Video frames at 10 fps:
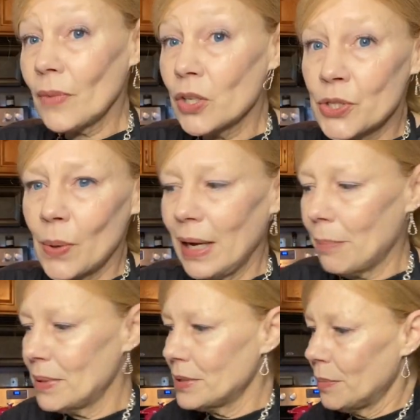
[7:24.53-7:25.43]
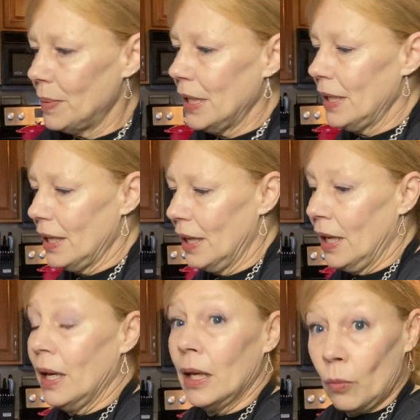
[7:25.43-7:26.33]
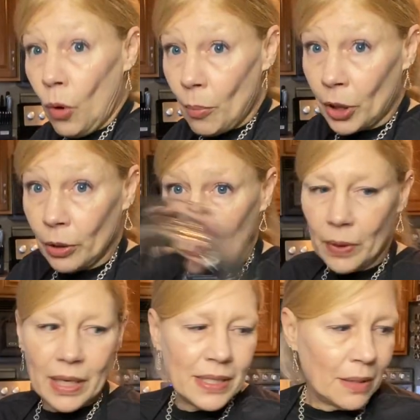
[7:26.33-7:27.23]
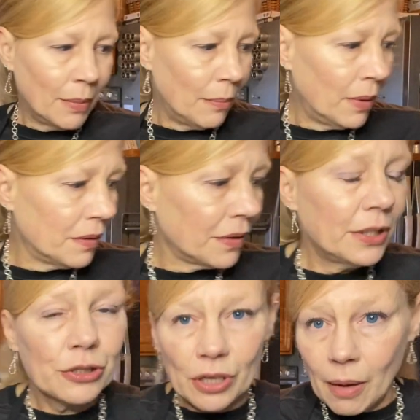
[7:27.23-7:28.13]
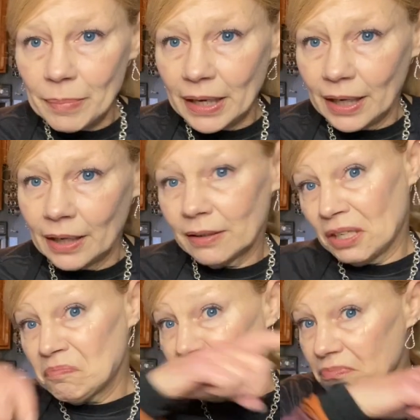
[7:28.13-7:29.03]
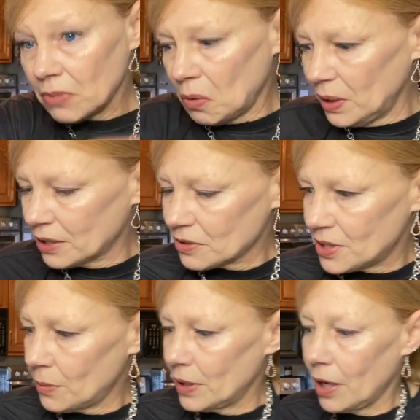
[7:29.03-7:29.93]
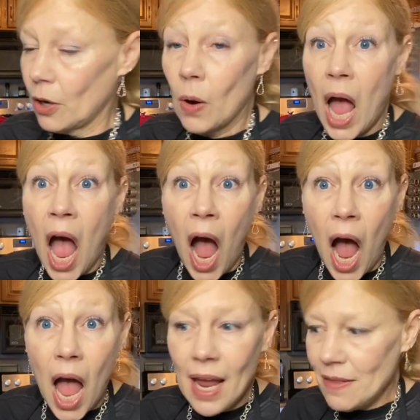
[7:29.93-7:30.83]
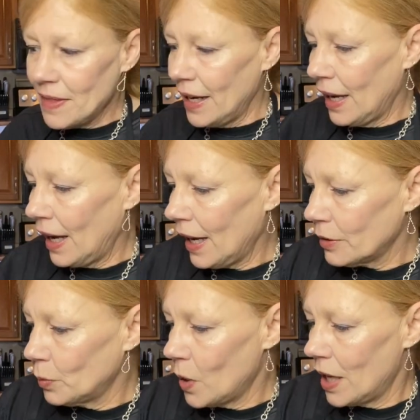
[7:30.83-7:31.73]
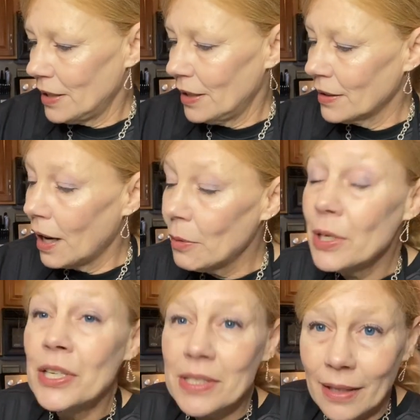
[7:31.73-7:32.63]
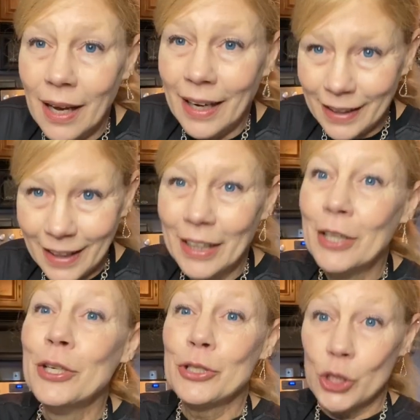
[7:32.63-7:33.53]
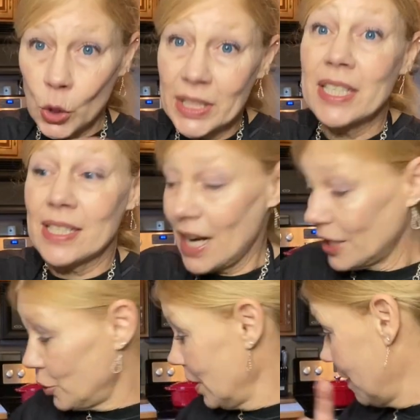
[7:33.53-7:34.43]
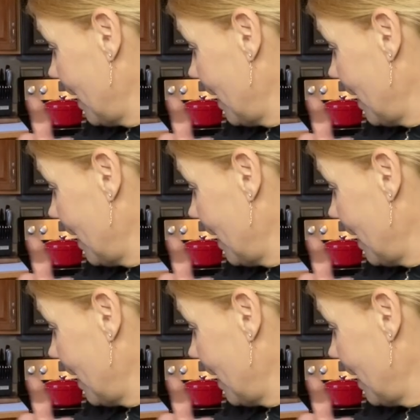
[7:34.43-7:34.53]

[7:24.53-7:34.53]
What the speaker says: So I happened to be in Walmart when I did my monthly shopping a week or so ago, and they had one, and I was like, totally snatching